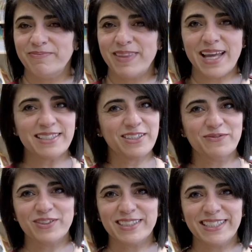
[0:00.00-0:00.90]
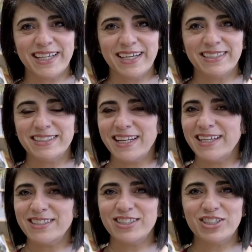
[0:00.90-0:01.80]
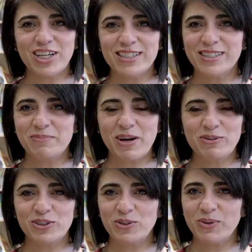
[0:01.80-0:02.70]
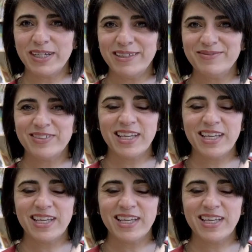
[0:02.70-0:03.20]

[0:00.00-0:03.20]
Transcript: that's it for today. Today is just about joy.